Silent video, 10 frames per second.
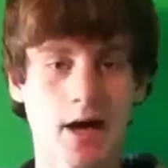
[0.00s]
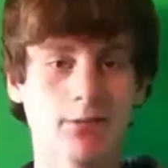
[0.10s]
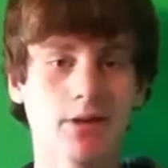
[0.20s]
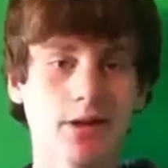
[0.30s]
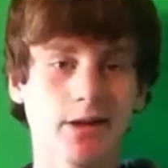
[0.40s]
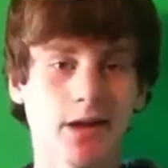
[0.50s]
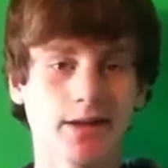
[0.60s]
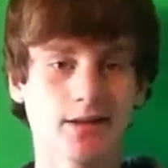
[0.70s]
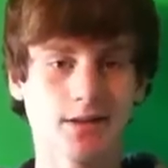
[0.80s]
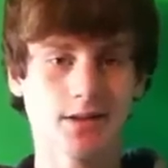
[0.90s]
really like
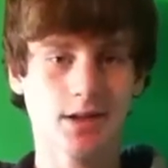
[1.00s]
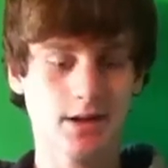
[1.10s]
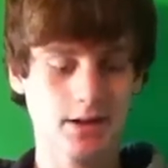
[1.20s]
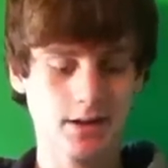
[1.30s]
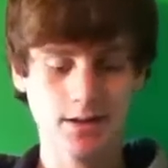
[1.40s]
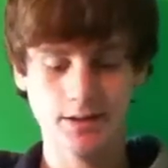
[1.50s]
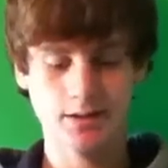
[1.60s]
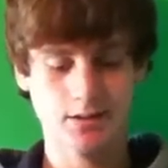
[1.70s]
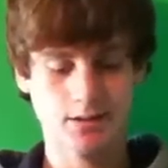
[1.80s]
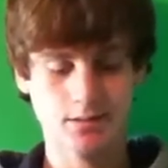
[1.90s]
this gun.
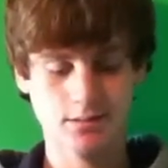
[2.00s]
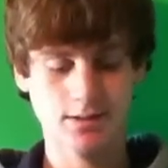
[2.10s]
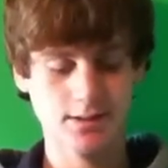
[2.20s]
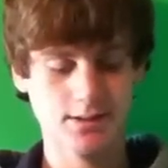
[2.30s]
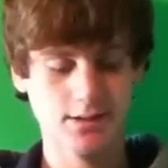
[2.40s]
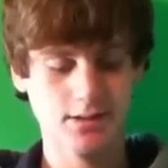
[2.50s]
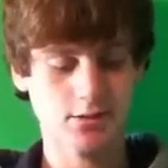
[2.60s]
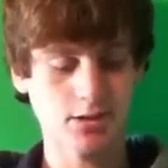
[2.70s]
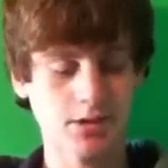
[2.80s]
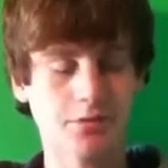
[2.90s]
It's, it's just a
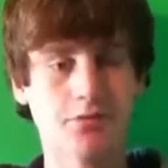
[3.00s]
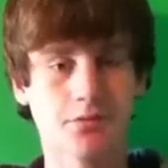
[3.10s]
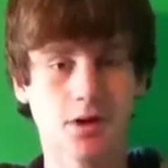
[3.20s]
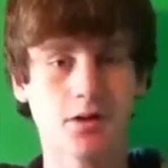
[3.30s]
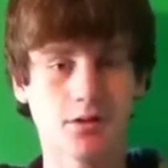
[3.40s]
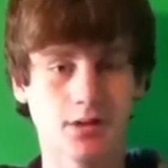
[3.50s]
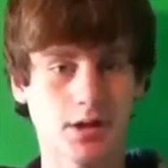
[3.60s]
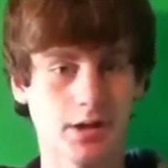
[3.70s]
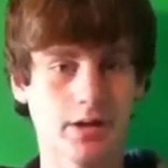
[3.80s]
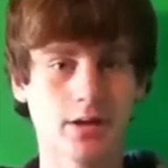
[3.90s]
really fun
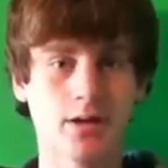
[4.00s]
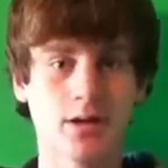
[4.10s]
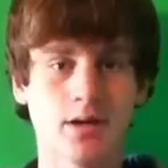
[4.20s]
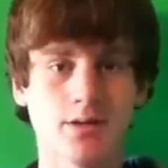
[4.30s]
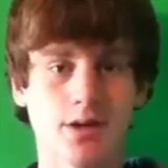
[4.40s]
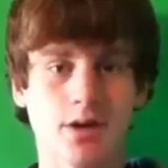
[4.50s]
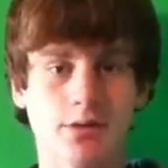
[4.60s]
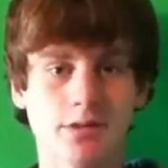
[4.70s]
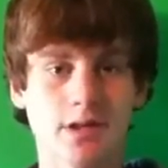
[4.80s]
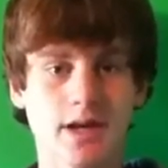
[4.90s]
gun. So,
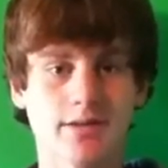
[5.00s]
see you guys